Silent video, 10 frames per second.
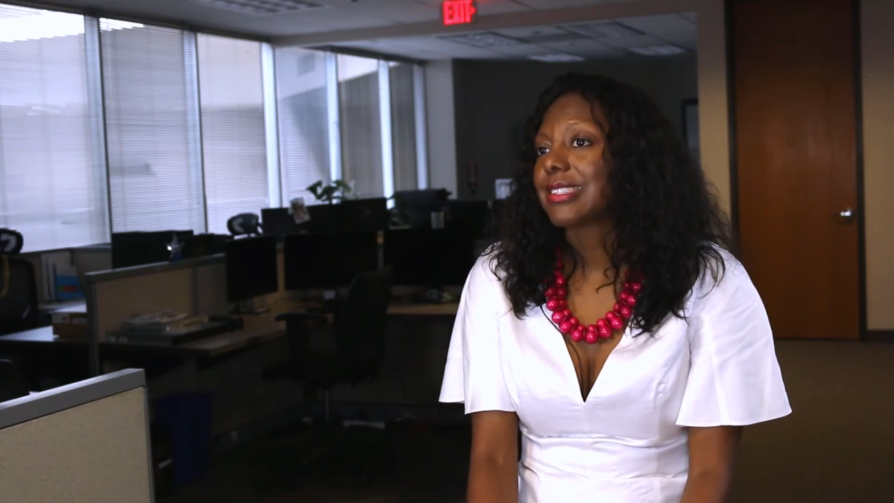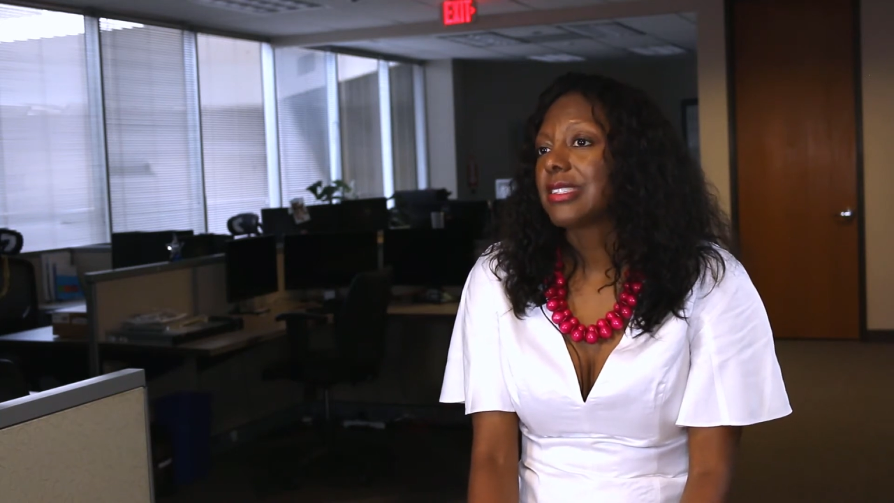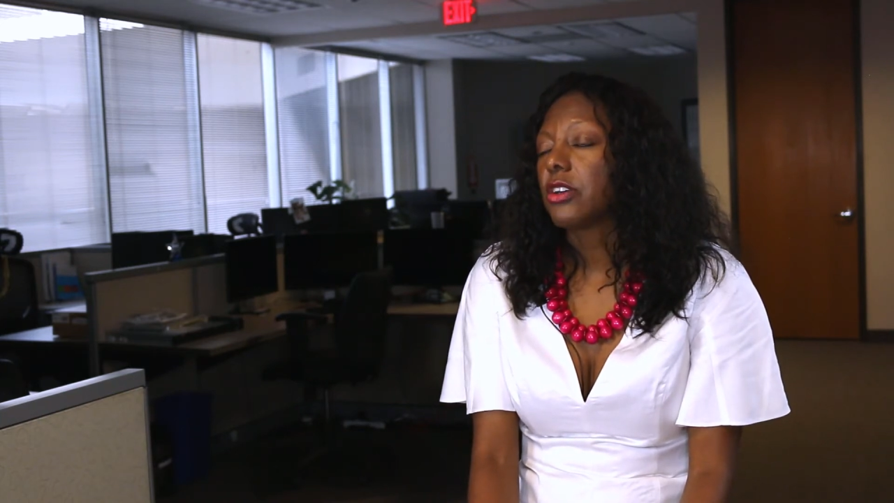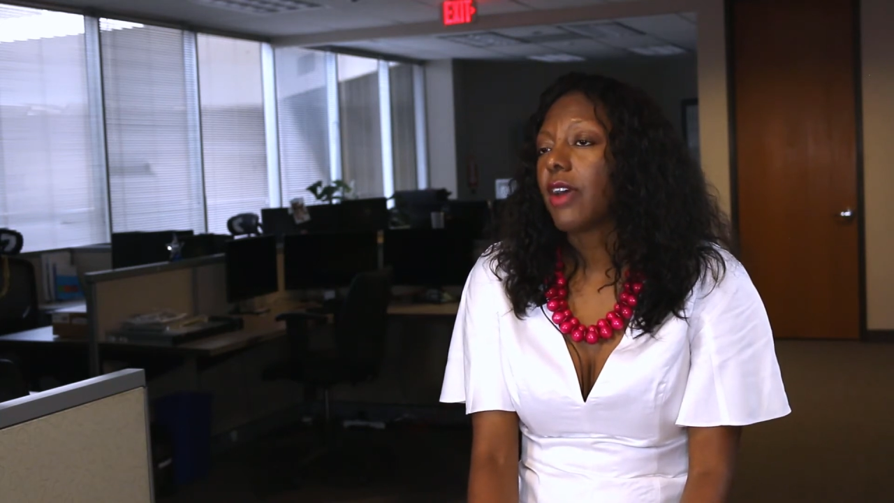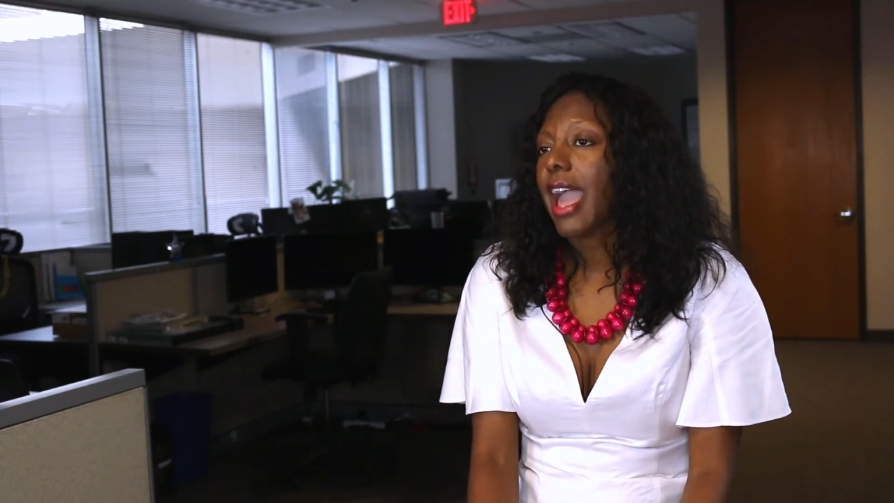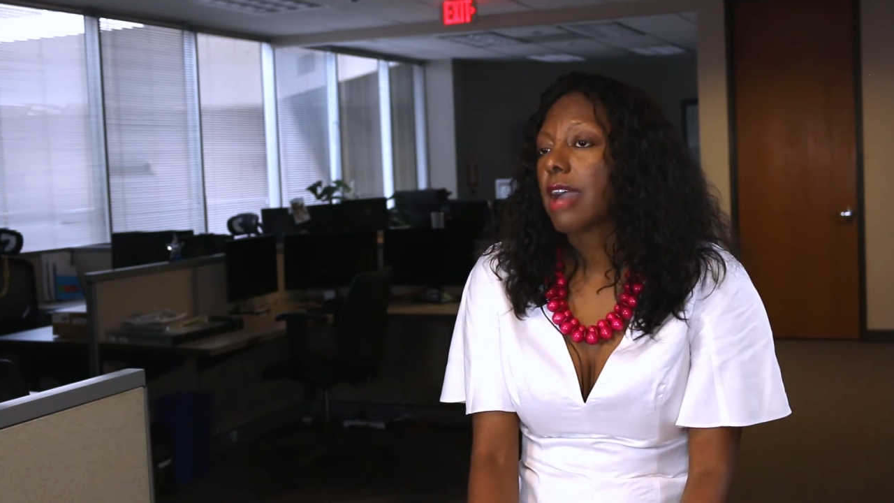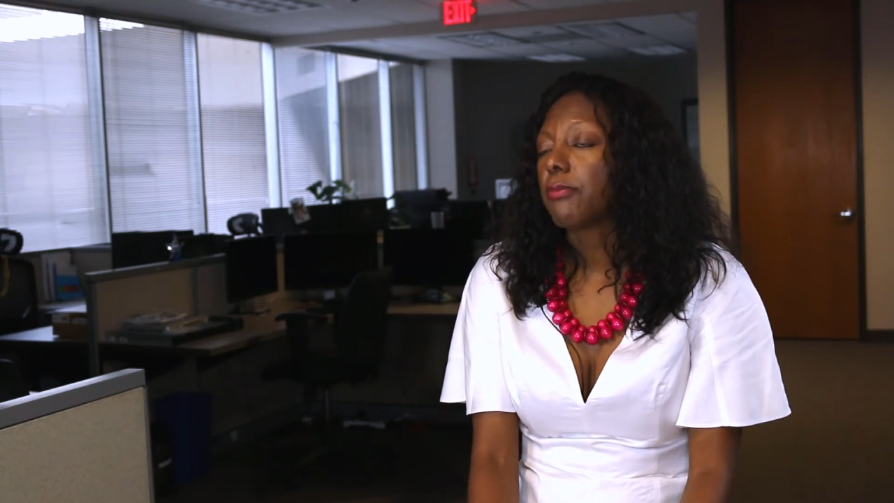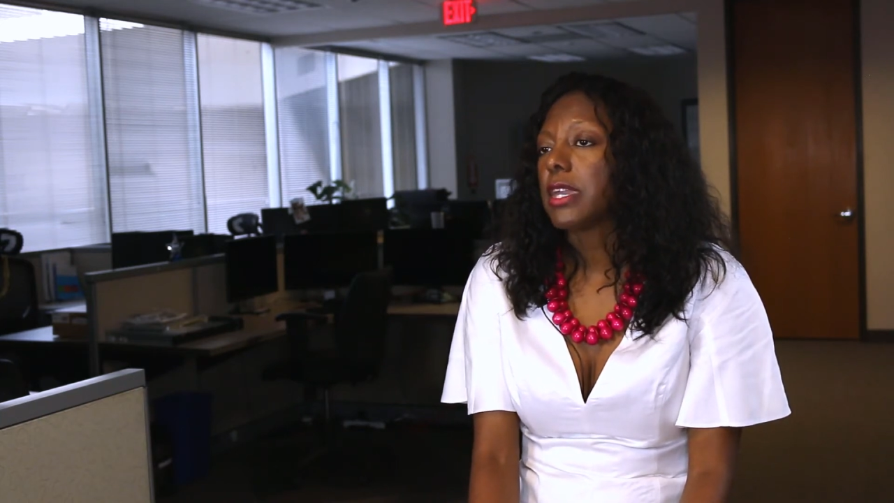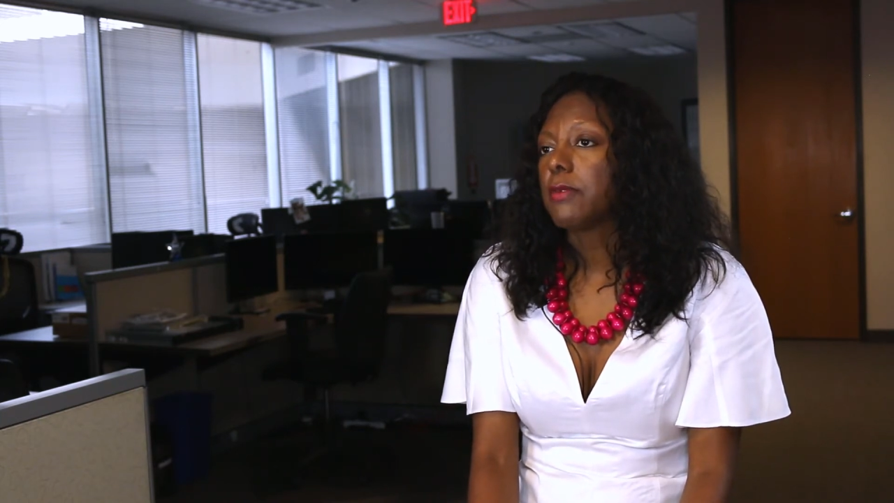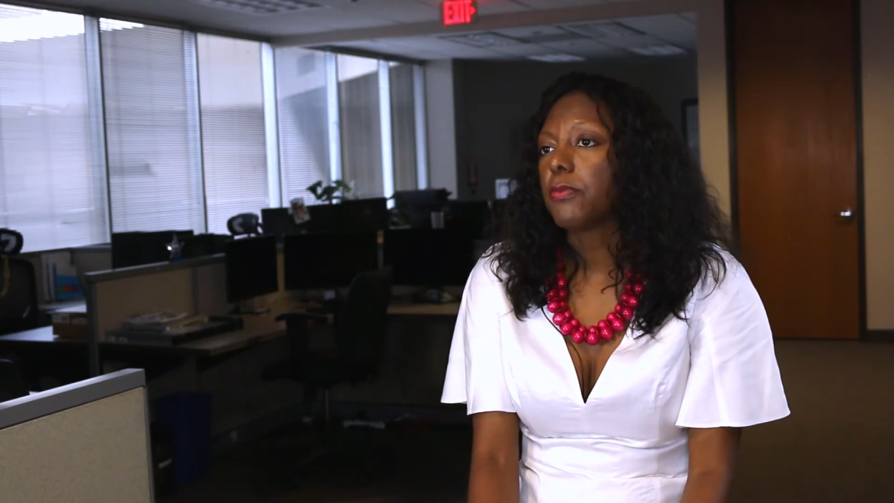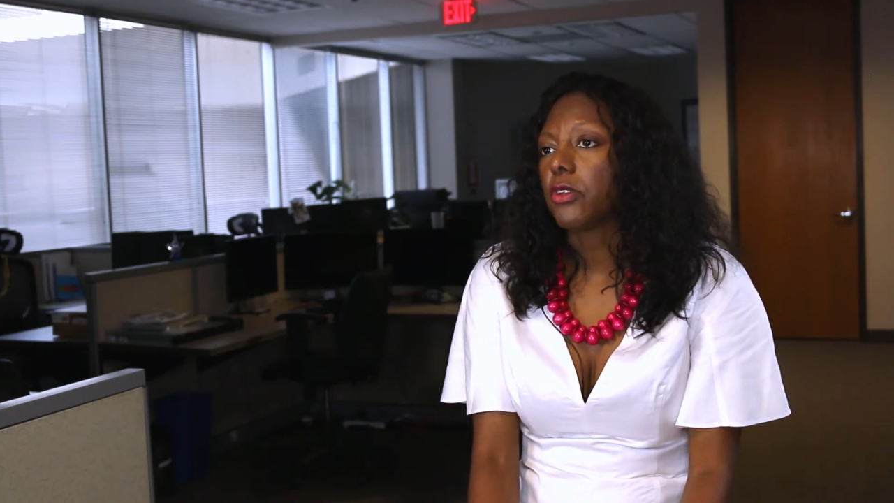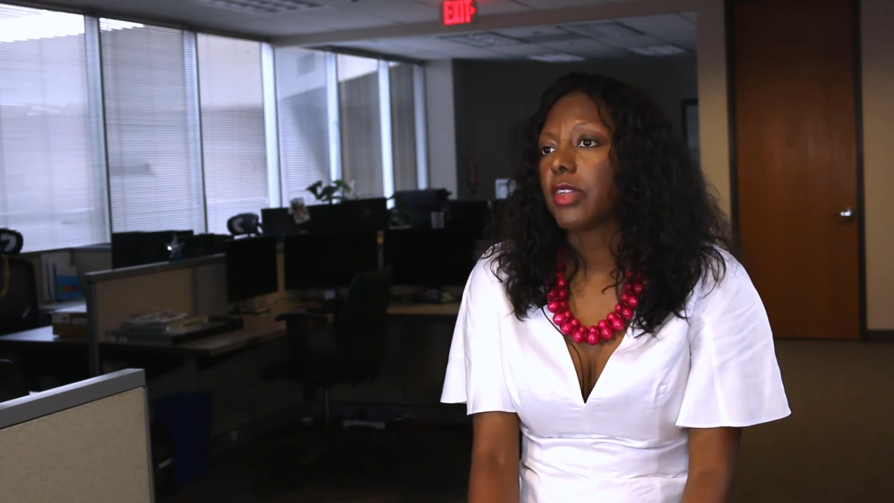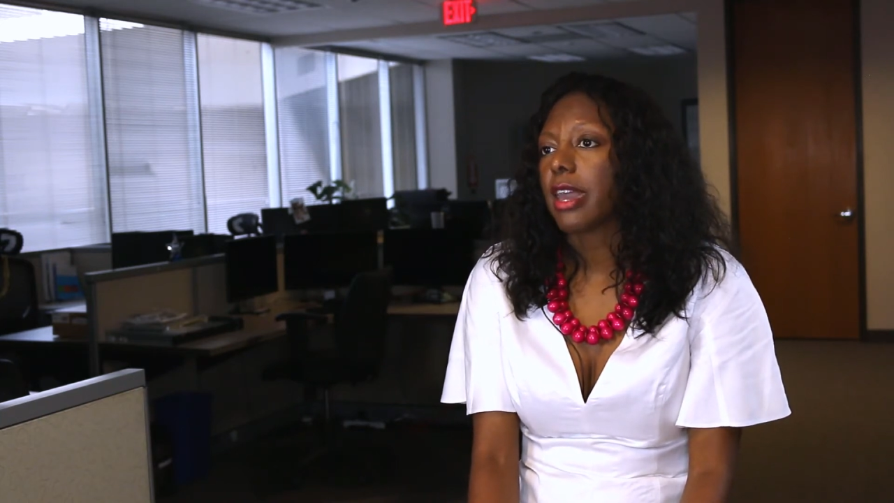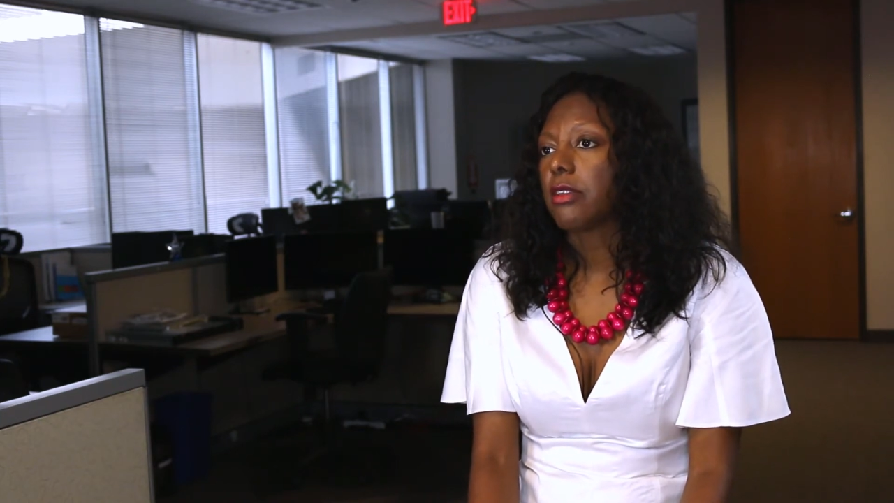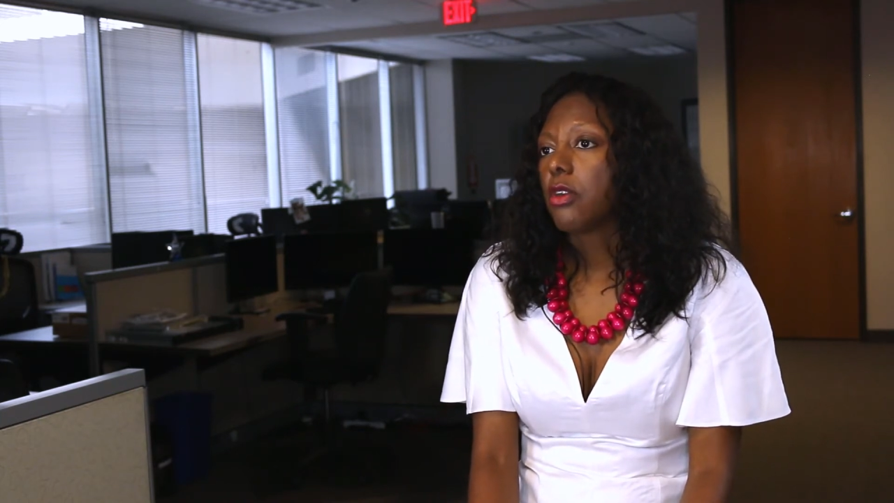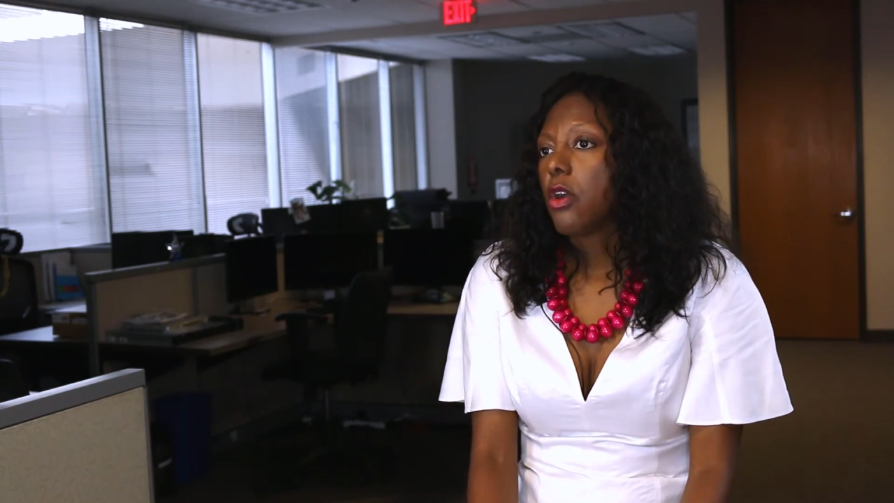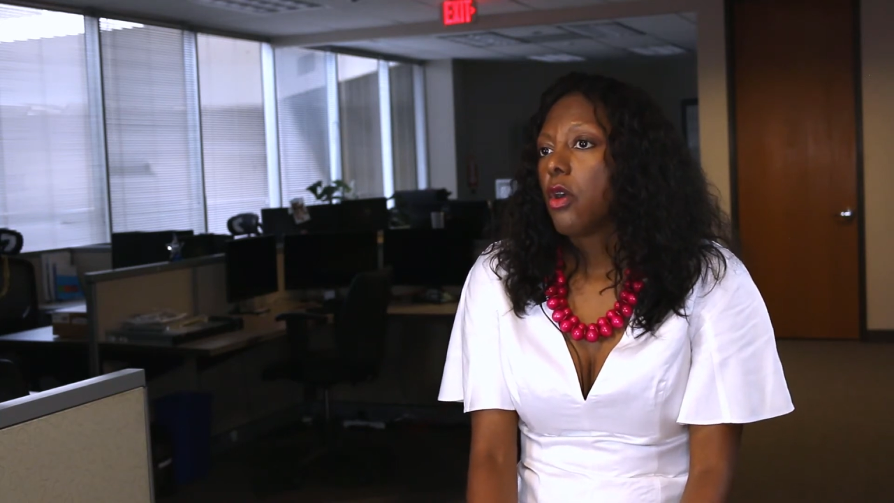I still had people that